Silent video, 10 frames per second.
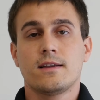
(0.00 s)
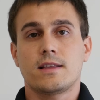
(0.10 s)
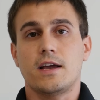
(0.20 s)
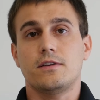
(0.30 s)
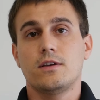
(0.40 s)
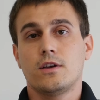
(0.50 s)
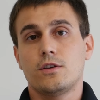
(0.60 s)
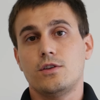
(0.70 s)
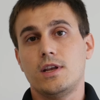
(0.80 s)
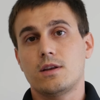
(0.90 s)
then
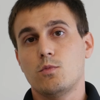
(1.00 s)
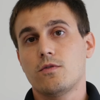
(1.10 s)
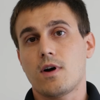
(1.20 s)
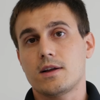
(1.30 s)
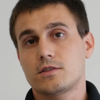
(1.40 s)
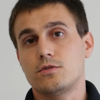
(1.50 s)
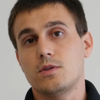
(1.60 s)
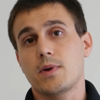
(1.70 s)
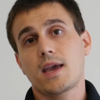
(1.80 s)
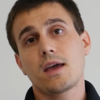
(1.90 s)
you need to move on to the
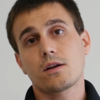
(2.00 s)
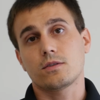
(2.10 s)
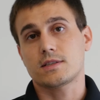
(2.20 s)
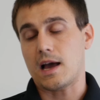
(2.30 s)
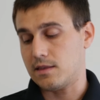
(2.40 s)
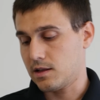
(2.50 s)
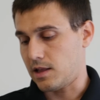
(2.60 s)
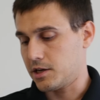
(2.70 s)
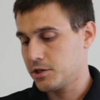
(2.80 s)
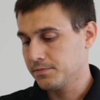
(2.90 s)
mechanical side of the
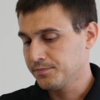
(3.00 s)
clutch.